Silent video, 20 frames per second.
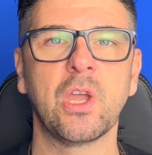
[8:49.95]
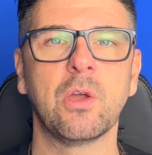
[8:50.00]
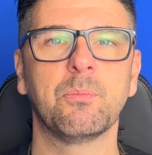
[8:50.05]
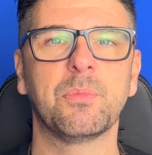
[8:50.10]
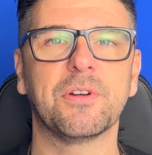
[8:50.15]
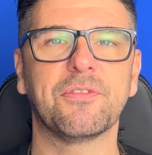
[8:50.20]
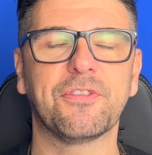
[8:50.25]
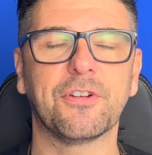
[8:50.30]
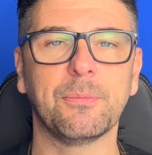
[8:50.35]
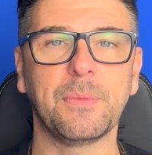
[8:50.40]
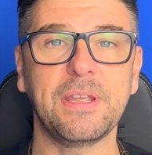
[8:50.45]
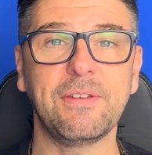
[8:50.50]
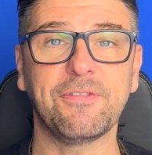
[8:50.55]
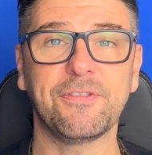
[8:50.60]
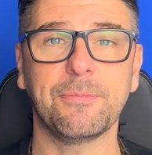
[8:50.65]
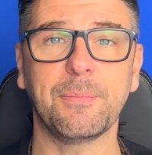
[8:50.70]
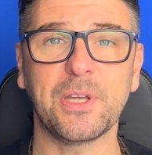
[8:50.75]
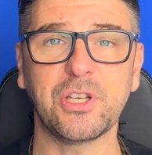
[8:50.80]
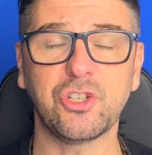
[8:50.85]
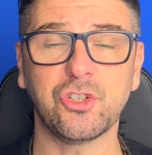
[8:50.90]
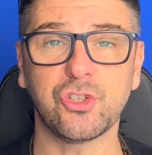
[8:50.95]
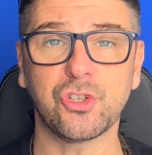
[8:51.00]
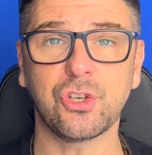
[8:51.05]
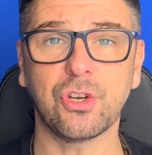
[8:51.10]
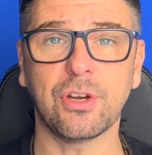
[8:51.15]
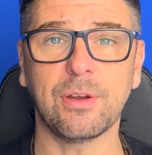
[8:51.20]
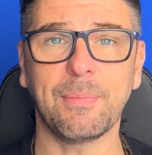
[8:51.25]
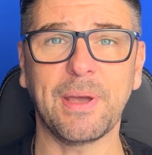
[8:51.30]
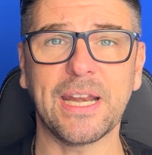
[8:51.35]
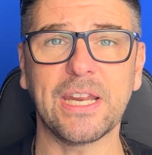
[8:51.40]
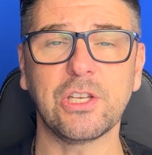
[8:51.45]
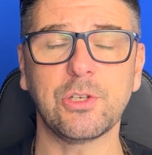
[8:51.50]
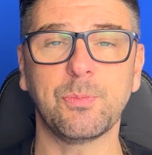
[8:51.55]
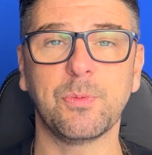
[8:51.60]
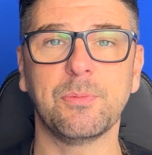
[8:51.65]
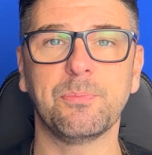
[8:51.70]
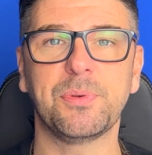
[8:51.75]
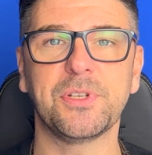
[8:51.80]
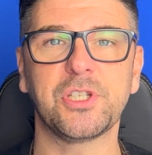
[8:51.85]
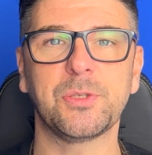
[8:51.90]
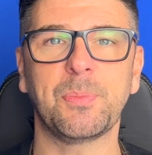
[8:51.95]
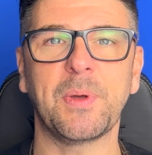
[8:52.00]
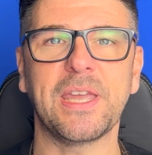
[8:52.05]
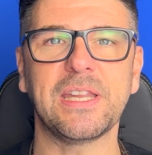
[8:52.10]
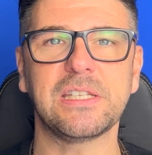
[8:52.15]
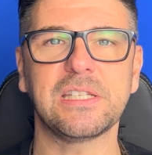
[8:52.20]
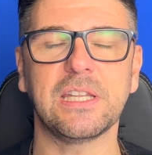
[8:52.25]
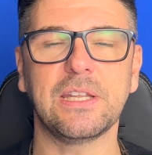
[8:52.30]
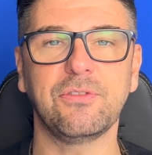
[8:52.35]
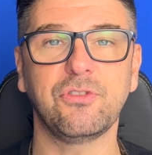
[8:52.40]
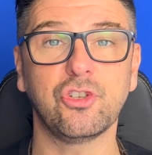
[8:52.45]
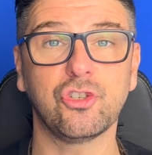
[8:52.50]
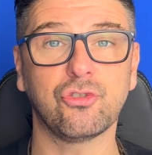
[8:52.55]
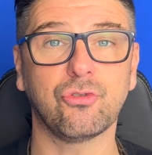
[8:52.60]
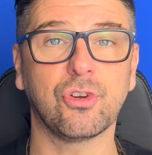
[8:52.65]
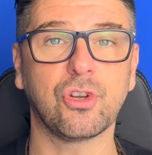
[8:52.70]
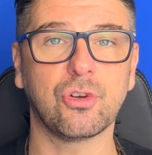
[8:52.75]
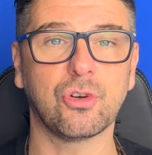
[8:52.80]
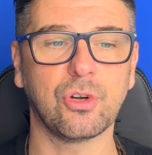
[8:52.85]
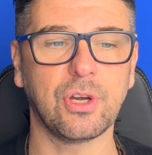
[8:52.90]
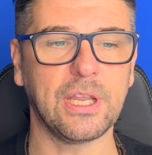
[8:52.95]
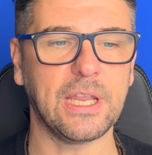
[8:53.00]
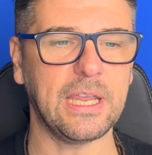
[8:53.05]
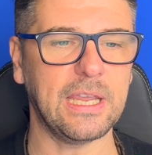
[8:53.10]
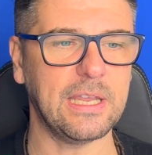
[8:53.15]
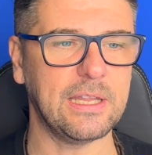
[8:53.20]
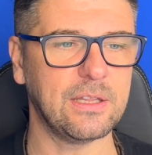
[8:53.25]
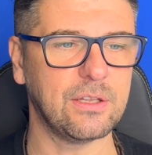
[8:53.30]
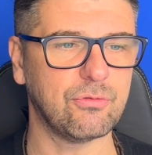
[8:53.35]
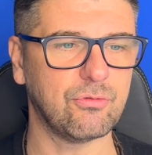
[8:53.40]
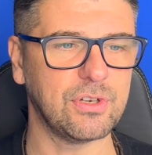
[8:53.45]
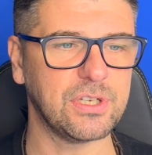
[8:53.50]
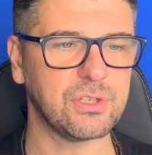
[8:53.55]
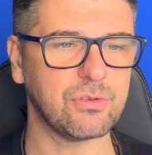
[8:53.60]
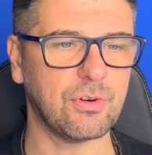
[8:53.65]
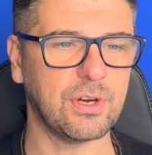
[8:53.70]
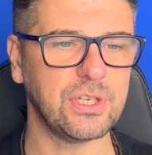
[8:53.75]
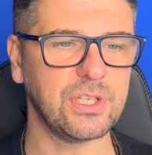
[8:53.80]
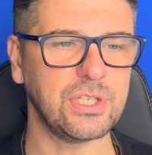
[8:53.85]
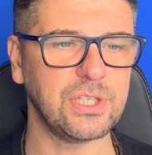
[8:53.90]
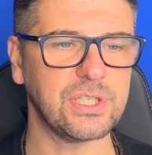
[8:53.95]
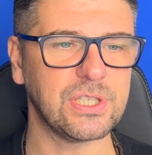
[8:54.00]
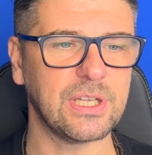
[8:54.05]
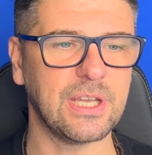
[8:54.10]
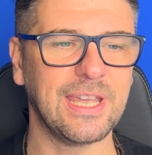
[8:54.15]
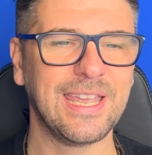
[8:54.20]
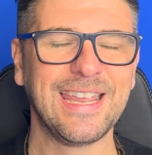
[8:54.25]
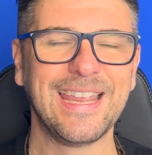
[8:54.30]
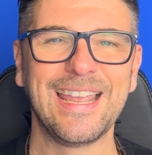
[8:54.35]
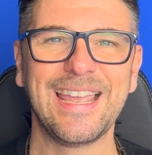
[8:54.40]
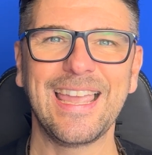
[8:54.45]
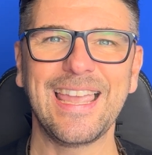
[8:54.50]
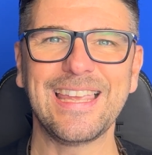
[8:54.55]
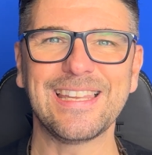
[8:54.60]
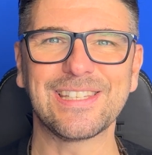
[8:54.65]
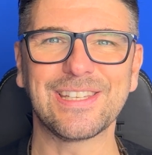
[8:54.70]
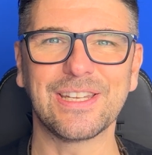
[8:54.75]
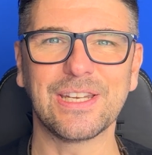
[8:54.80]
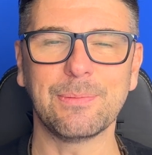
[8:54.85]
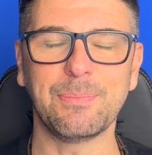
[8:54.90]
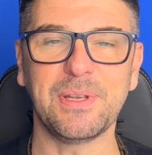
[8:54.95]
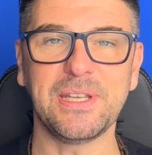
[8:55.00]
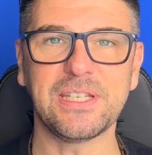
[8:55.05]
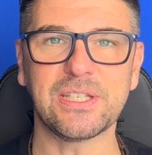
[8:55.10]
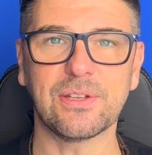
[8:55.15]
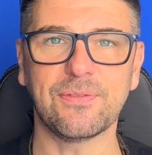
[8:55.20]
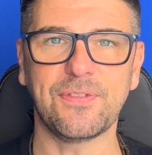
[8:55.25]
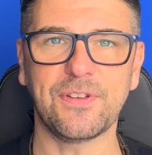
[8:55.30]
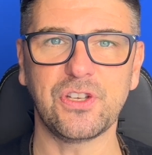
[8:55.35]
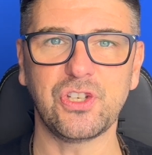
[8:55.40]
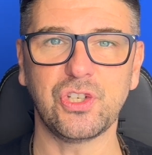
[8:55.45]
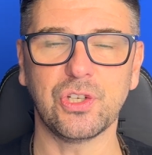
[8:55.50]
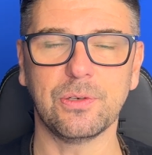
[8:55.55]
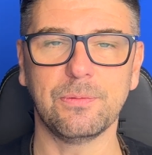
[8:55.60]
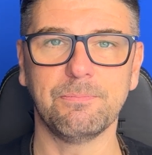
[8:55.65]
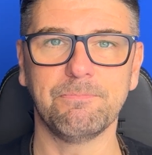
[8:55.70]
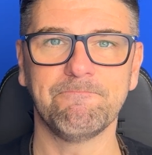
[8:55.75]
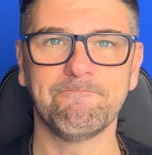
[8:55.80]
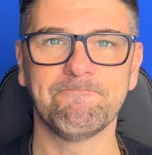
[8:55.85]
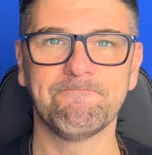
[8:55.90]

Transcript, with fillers: but from the information security management perspective, just recording it in the risk register is going to be sufficient.